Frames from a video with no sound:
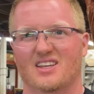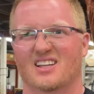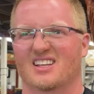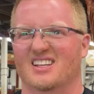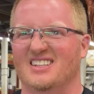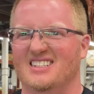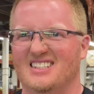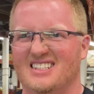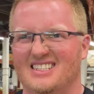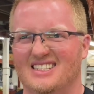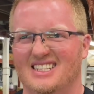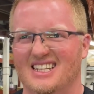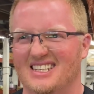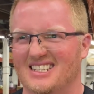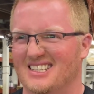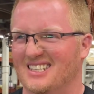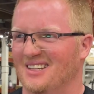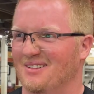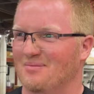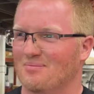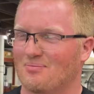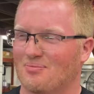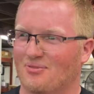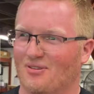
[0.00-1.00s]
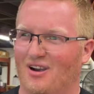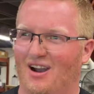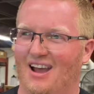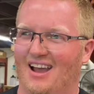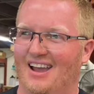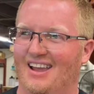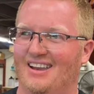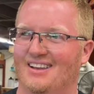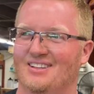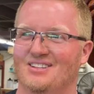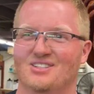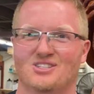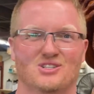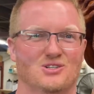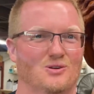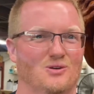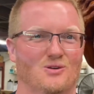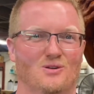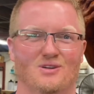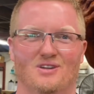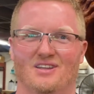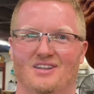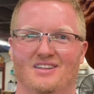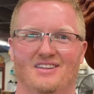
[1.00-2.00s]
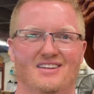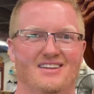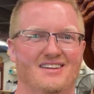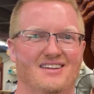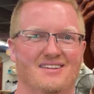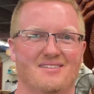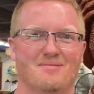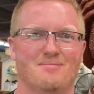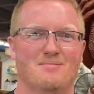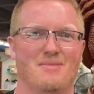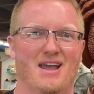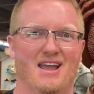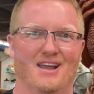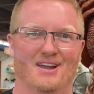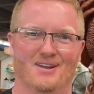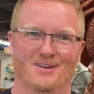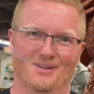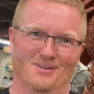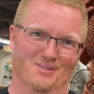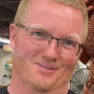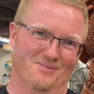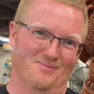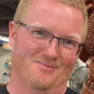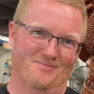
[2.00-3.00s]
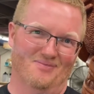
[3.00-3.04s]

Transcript: consistent pride and joy mango